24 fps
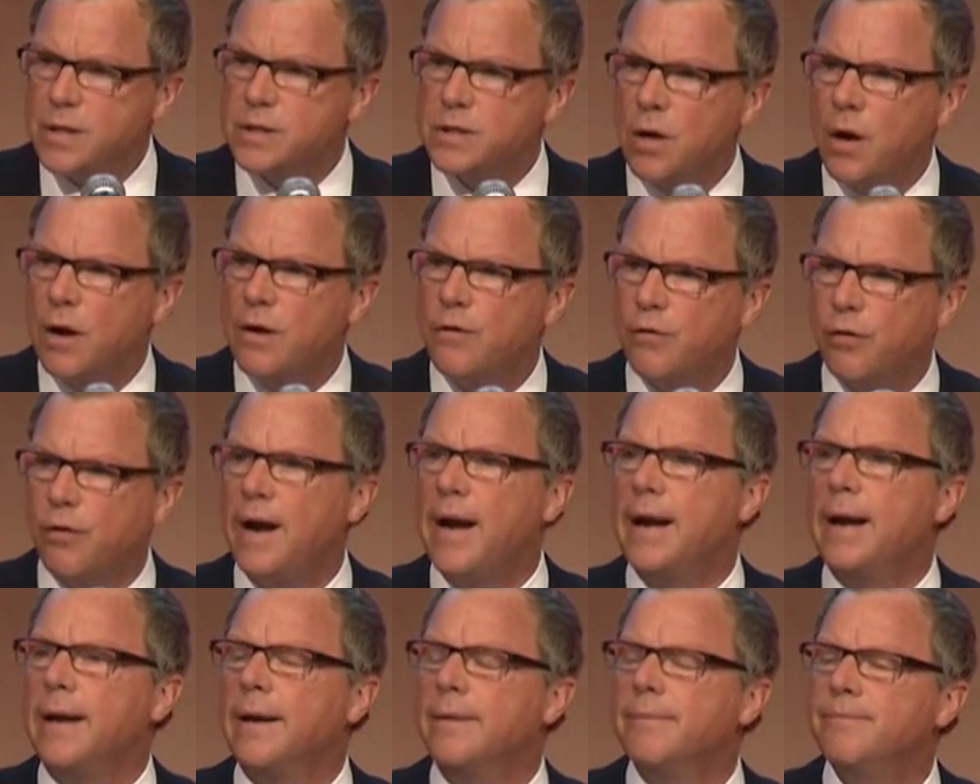on
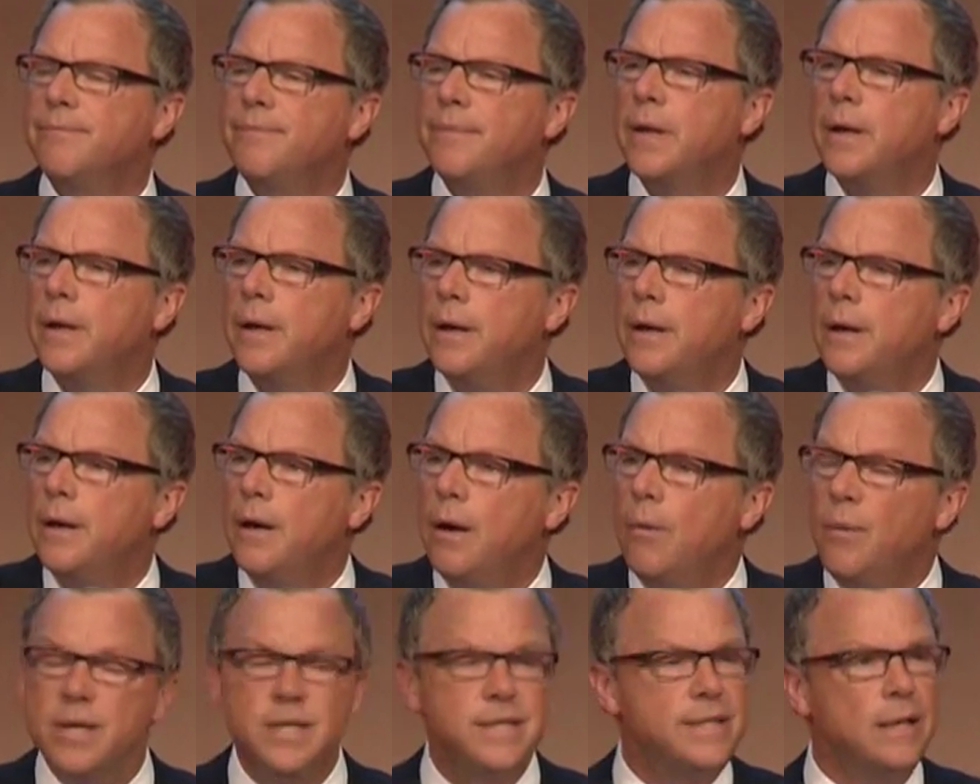training.
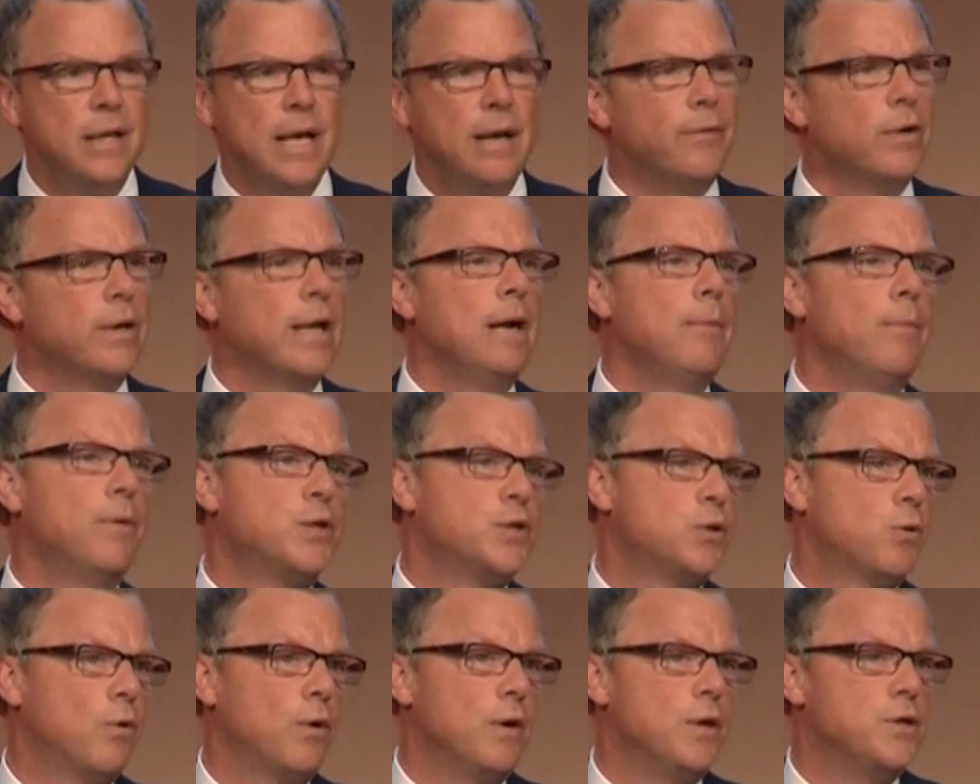We still have a labor
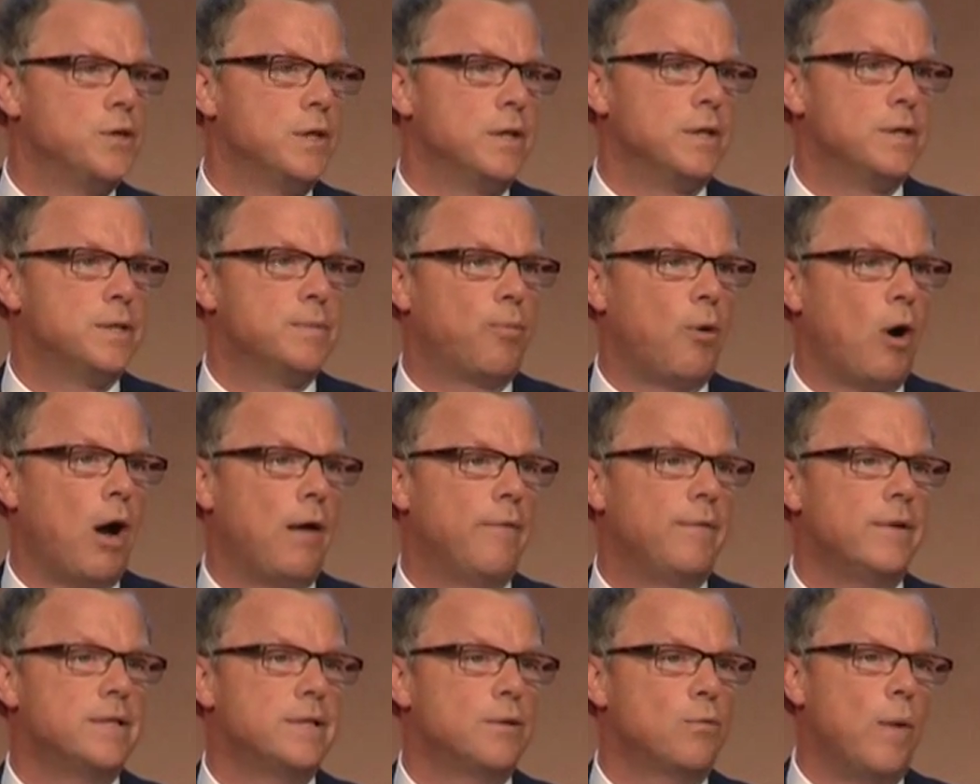shortage in this
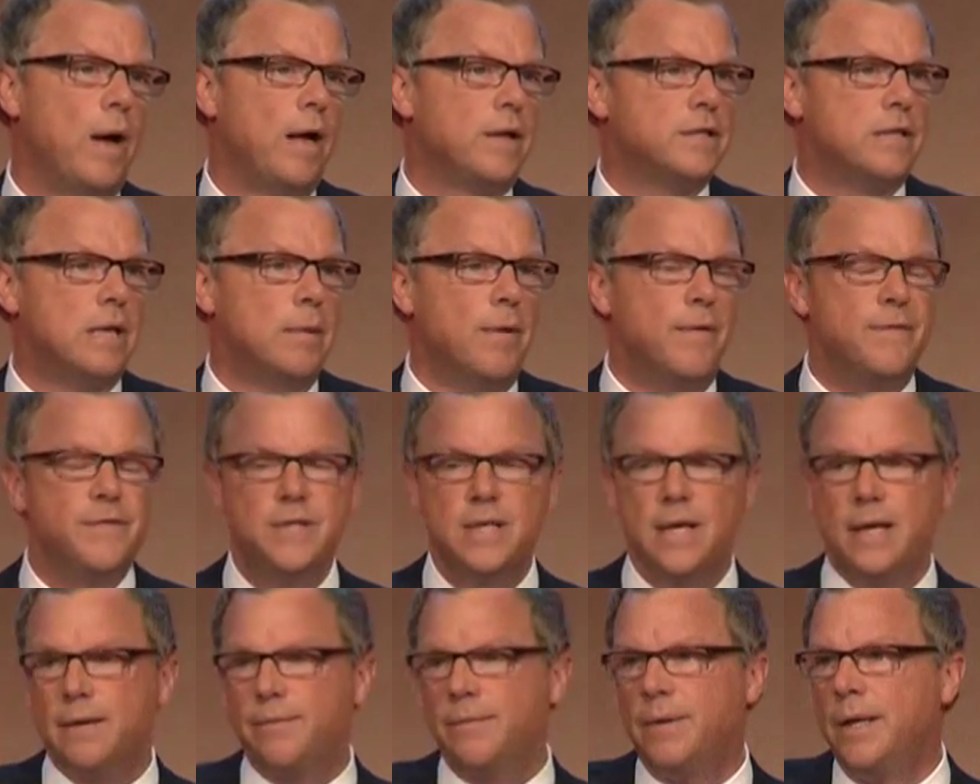province, and while some have
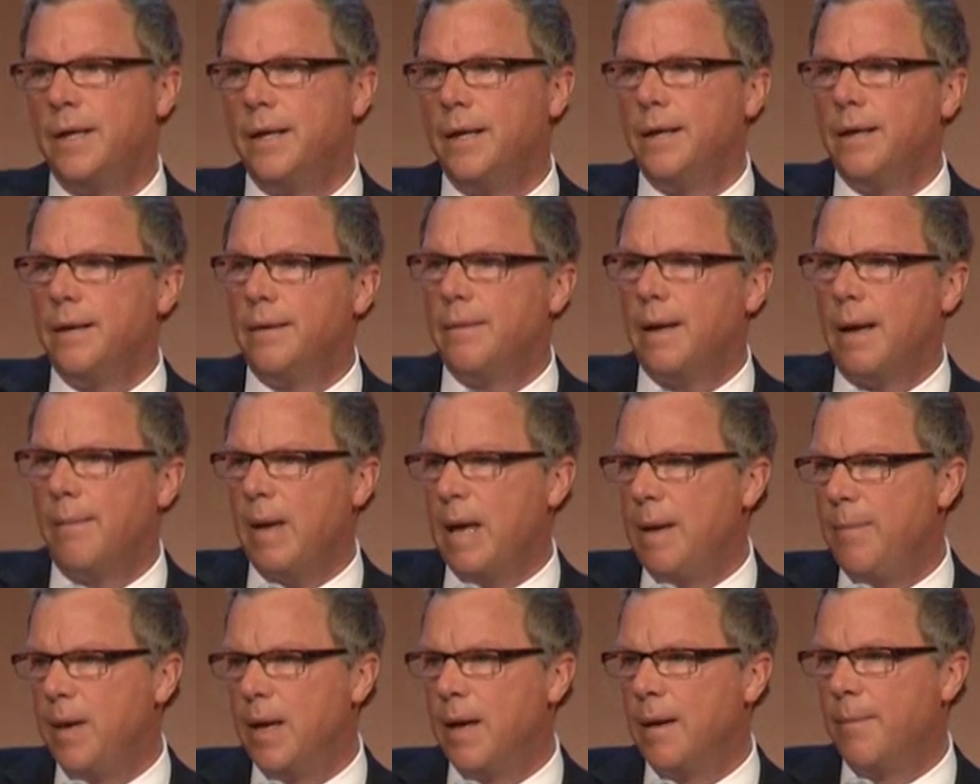said
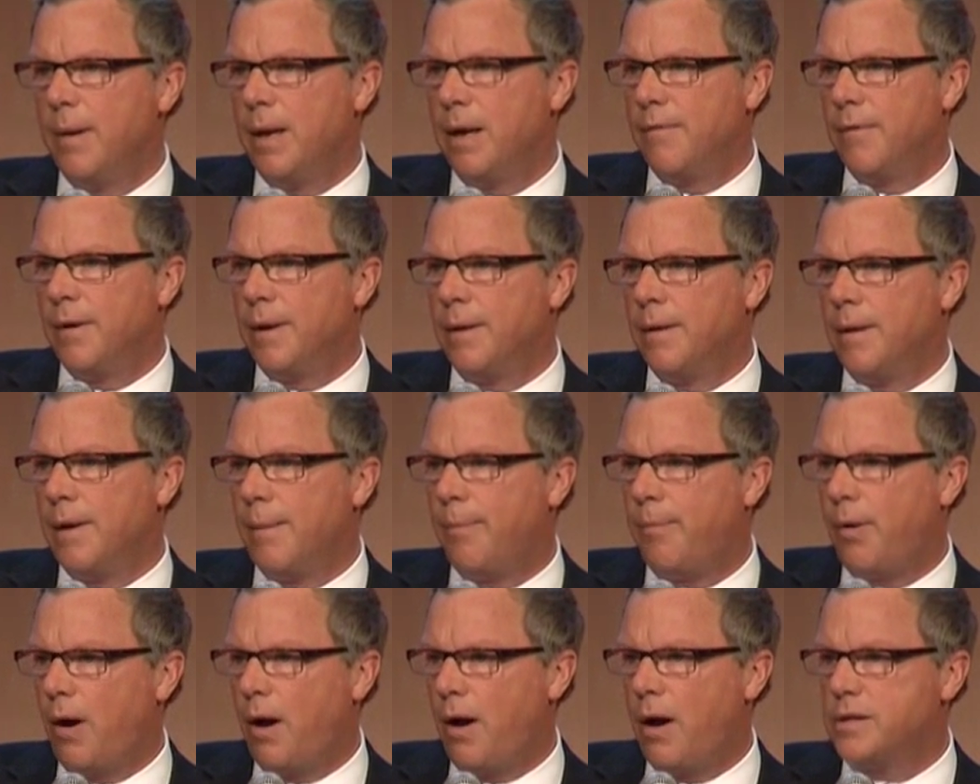maybe a bit of a
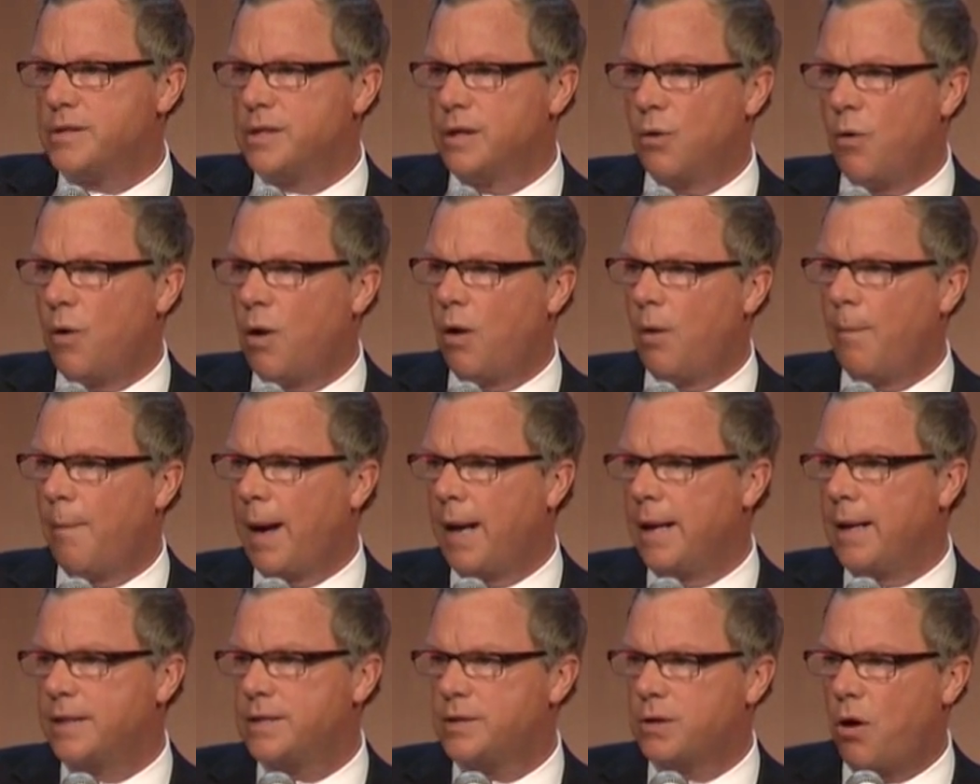pause in oil
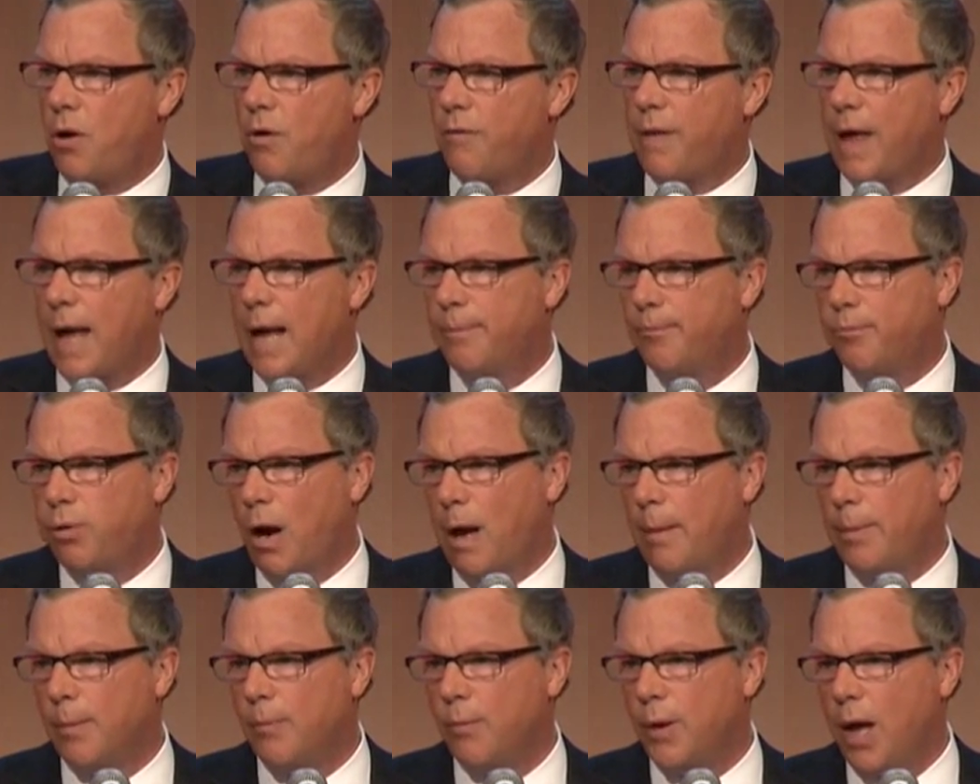might solve that
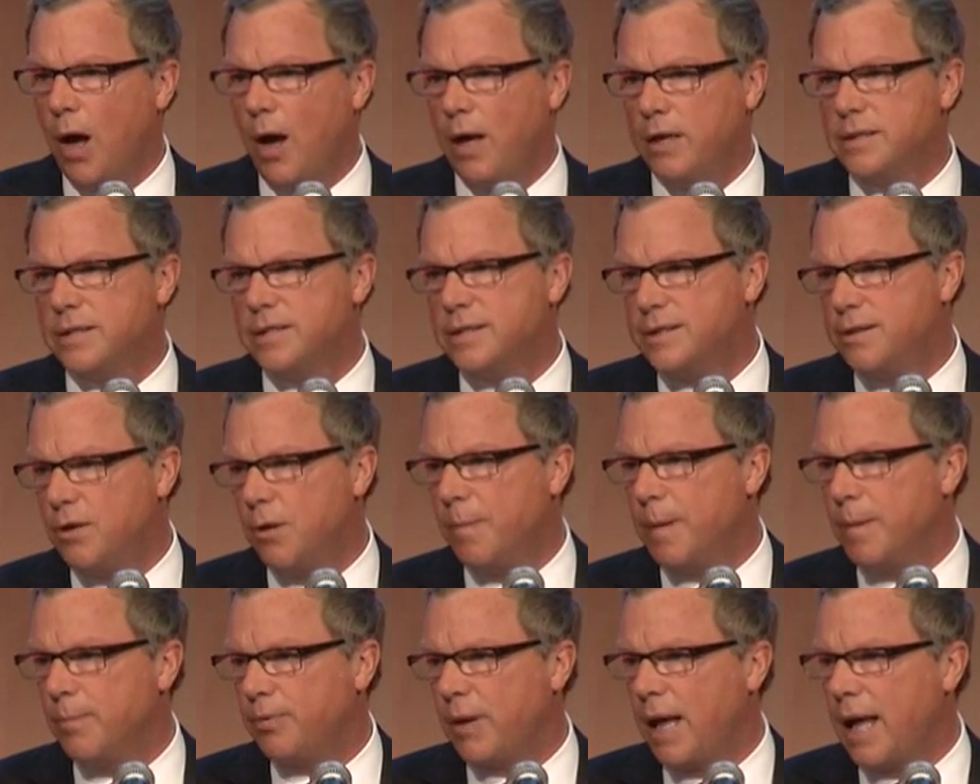problem, we ought to still
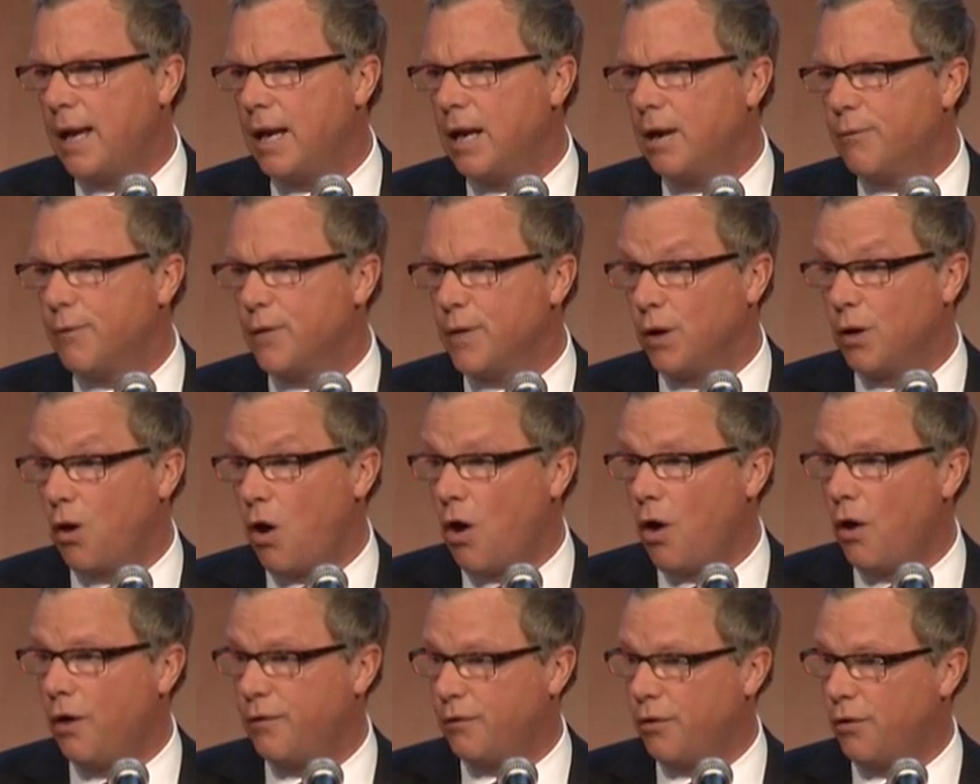be planning for the
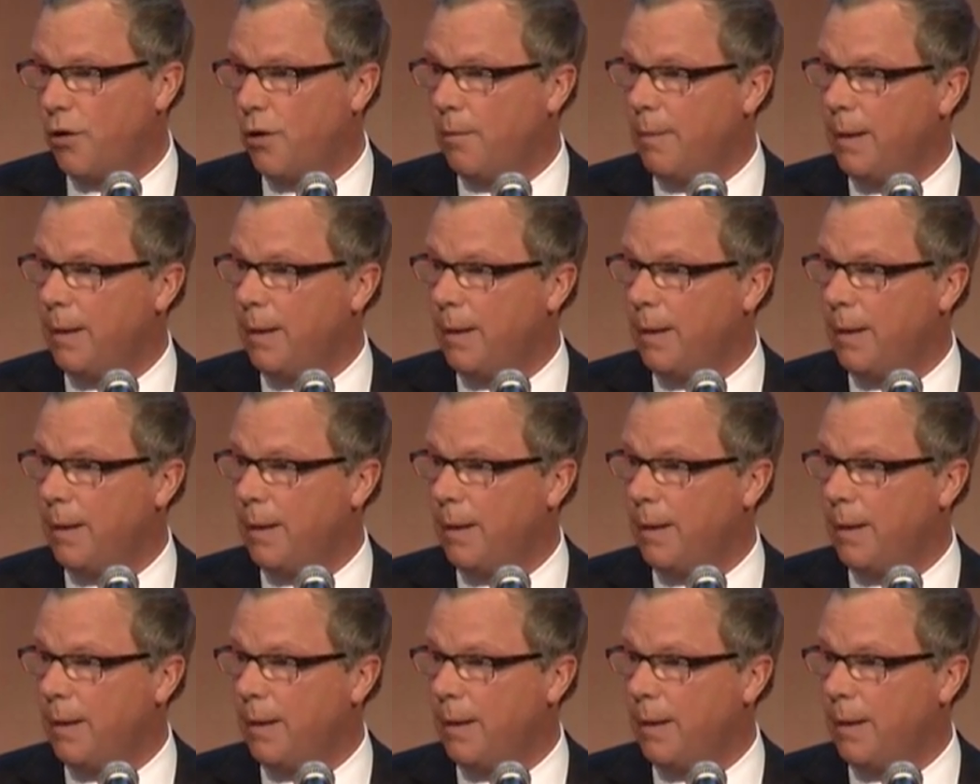long term, and